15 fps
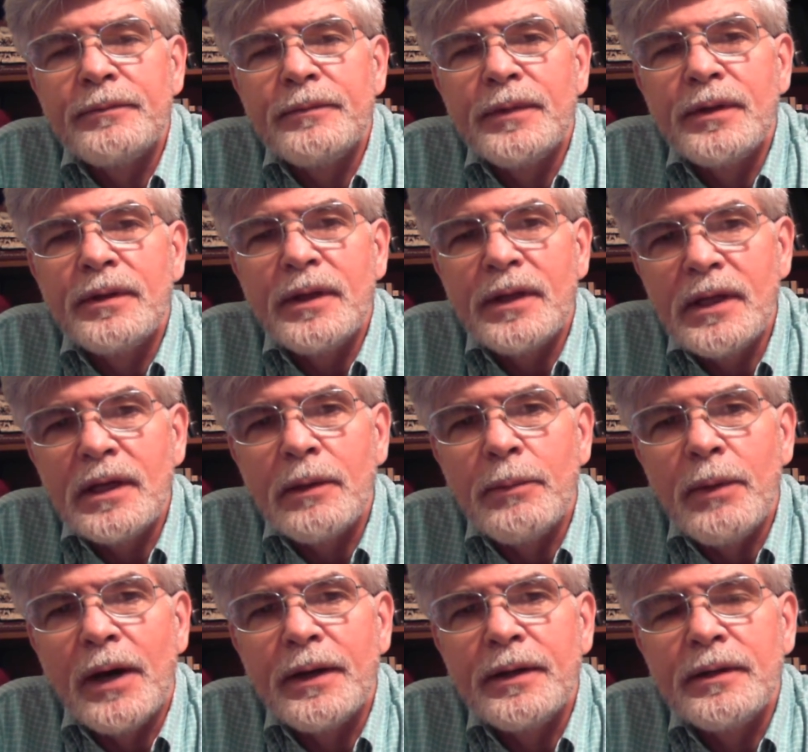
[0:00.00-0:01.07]
and thinking
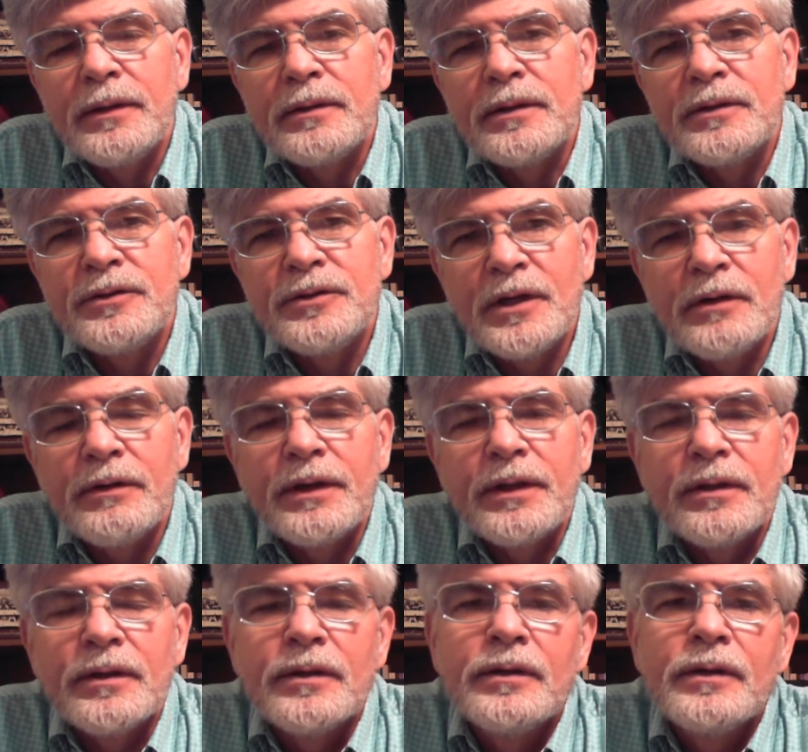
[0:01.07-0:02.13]
about it and considering
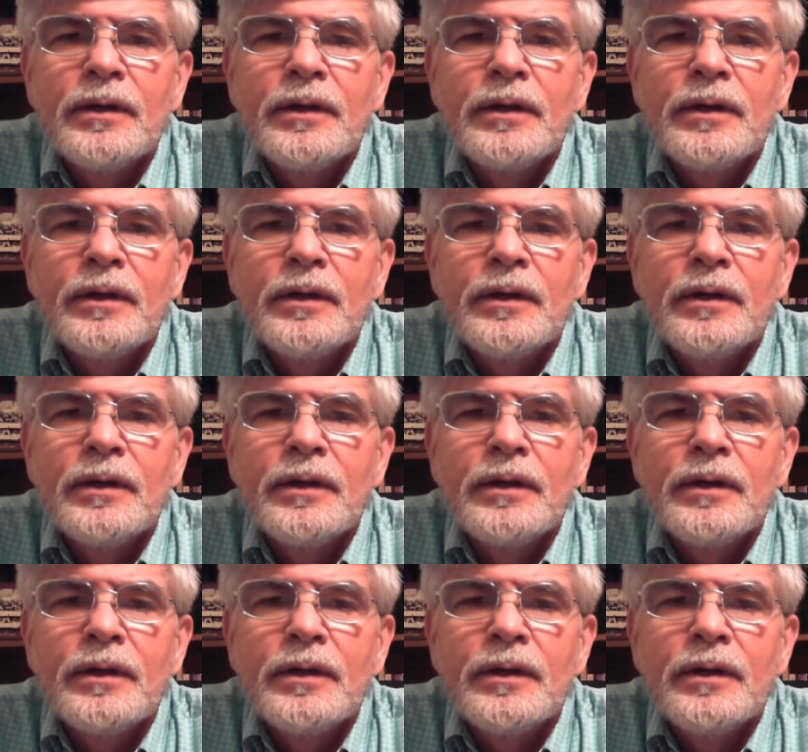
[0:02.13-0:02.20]
the